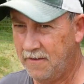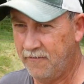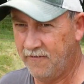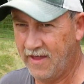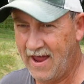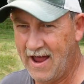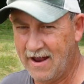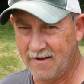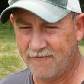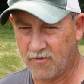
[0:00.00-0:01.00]

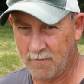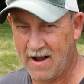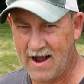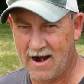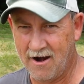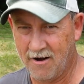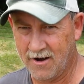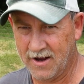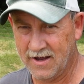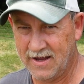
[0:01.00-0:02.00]
That, for my
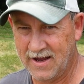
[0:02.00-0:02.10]
area,